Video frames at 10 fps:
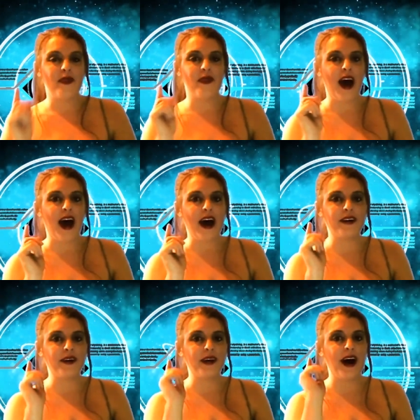
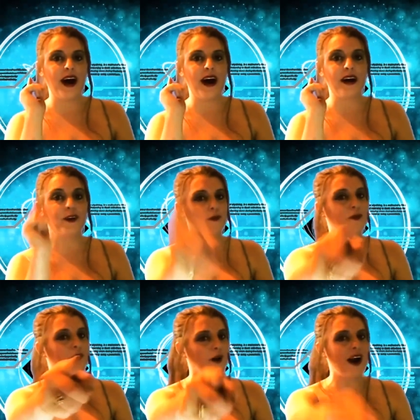that uh,
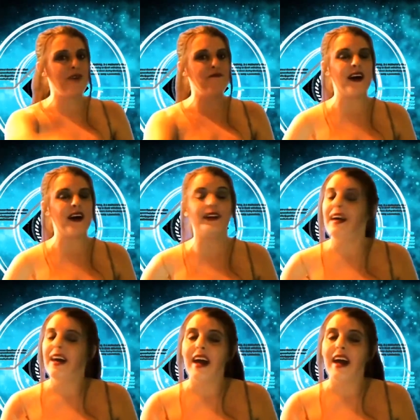subscribe button